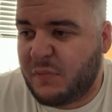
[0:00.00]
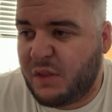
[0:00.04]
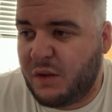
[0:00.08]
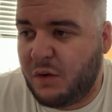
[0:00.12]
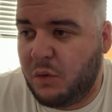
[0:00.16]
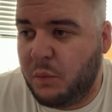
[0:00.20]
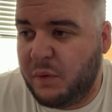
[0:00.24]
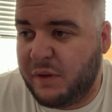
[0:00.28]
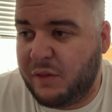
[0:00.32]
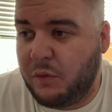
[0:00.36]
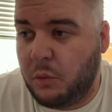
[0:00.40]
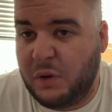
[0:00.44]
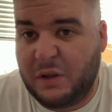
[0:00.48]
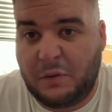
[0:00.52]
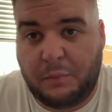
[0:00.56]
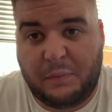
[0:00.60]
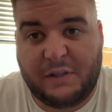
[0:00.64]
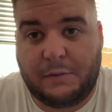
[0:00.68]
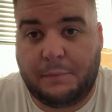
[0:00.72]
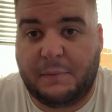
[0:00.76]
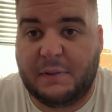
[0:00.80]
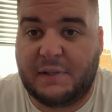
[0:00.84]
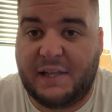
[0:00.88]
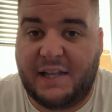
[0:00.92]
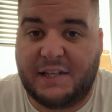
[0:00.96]

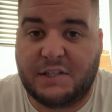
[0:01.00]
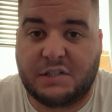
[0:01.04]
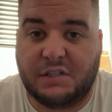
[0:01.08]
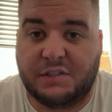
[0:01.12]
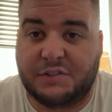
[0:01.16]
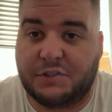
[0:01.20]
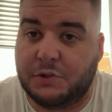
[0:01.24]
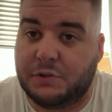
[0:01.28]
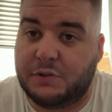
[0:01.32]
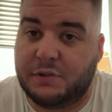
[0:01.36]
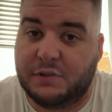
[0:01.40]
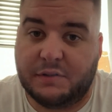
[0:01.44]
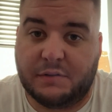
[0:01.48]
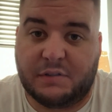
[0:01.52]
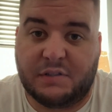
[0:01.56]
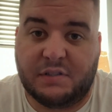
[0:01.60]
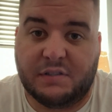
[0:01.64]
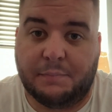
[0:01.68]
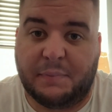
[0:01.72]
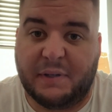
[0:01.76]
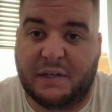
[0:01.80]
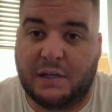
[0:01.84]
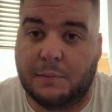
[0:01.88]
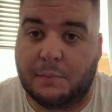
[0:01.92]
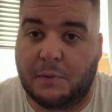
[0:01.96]
potential to
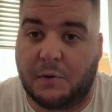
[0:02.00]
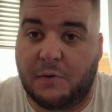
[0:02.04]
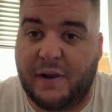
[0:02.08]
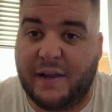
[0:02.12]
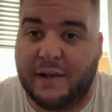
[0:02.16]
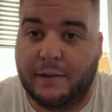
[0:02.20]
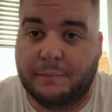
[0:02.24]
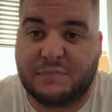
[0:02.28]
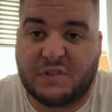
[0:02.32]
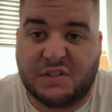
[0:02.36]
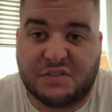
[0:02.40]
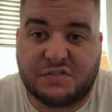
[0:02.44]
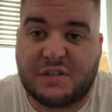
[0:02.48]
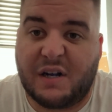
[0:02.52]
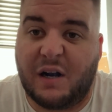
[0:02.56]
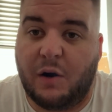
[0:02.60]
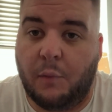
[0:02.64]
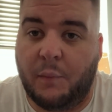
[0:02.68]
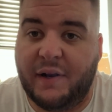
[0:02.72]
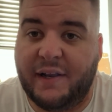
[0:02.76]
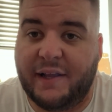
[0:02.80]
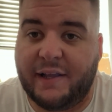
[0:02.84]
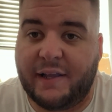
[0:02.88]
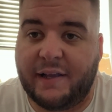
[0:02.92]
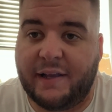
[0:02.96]
become great, to start
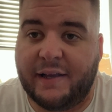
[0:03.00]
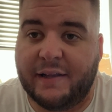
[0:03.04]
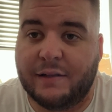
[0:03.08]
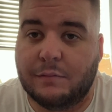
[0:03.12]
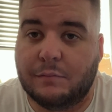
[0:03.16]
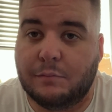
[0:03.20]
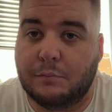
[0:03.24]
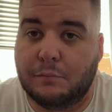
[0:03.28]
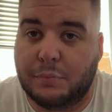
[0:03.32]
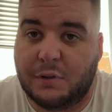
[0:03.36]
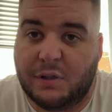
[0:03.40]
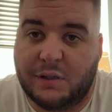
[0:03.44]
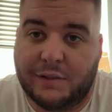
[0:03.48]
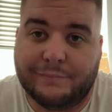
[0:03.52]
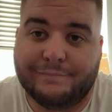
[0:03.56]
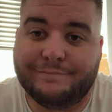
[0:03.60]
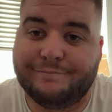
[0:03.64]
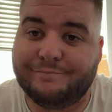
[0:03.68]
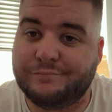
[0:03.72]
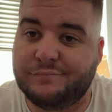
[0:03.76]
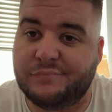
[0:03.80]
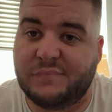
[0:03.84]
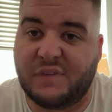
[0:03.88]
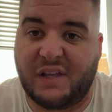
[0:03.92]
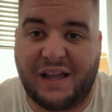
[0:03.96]
winning again. But
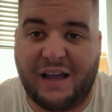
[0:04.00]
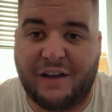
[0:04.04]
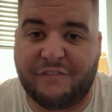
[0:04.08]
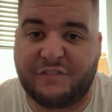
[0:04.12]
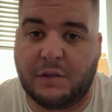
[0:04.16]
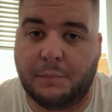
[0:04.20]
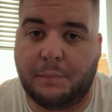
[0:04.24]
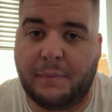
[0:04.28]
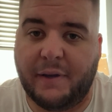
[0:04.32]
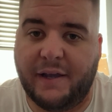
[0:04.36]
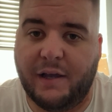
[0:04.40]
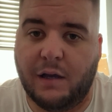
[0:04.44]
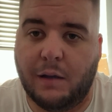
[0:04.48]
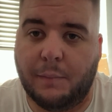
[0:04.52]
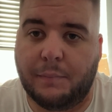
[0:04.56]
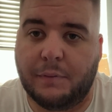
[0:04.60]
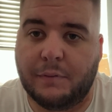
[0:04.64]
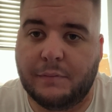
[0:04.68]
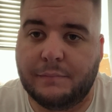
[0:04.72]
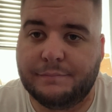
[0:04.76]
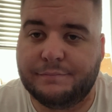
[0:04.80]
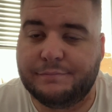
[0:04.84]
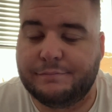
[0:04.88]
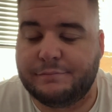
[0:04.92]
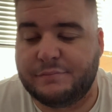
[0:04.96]
they have to pay up.
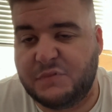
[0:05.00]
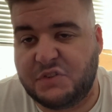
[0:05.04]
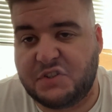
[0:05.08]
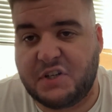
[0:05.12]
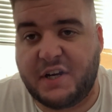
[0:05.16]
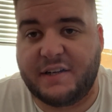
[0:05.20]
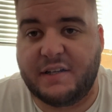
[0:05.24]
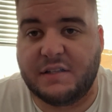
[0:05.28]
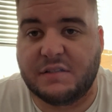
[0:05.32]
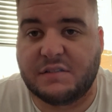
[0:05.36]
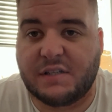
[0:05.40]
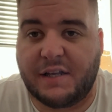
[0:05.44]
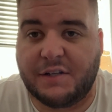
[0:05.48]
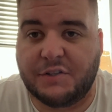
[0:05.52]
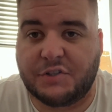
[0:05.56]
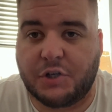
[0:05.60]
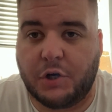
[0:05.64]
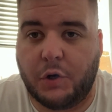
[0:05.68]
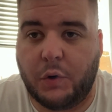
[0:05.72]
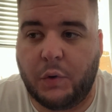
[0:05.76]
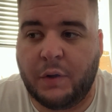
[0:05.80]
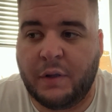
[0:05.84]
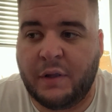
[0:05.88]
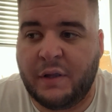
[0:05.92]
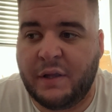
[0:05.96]
Jadon
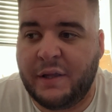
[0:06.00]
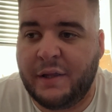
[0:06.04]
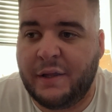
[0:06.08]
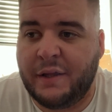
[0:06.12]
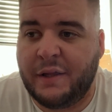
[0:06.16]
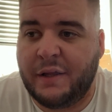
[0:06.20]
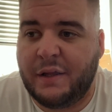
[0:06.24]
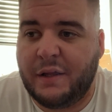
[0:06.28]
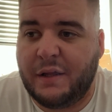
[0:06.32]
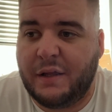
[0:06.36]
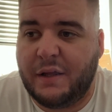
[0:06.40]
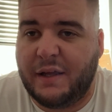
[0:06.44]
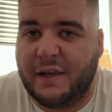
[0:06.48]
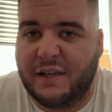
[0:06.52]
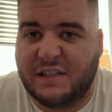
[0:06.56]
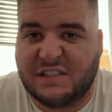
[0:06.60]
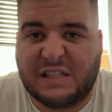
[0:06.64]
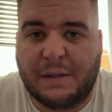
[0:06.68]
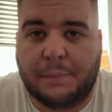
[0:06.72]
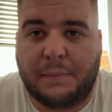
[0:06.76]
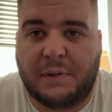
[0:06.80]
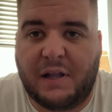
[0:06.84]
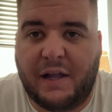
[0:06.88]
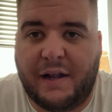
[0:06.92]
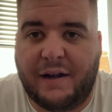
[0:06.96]
Sancho is
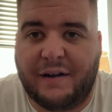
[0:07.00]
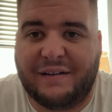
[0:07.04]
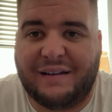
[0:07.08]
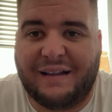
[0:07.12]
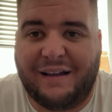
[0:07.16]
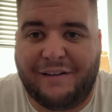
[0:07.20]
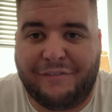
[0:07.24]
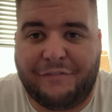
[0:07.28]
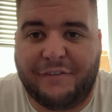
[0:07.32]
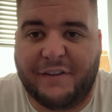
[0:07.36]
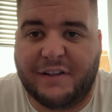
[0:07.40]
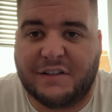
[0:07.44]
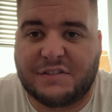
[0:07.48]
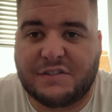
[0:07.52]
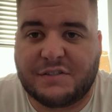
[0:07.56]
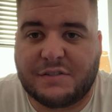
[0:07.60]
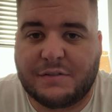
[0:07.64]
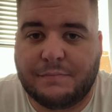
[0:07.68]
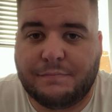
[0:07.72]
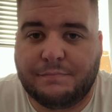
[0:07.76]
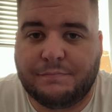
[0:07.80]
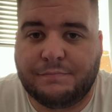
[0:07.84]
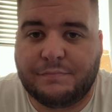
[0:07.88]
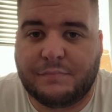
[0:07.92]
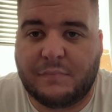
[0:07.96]
a player that fits,
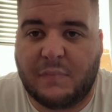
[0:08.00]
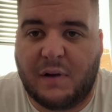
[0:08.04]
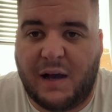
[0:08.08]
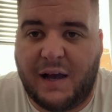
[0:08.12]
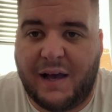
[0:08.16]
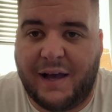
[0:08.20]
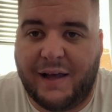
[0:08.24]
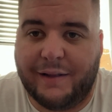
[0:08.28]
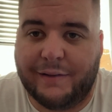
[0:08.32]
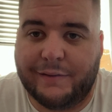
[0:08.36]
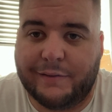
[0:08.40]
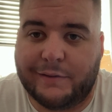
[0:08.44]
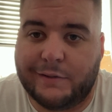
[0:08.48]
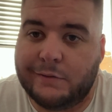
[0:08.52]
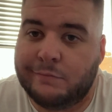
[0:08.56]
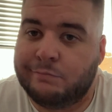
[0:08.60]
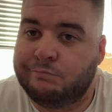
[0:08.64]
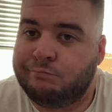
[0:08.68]
and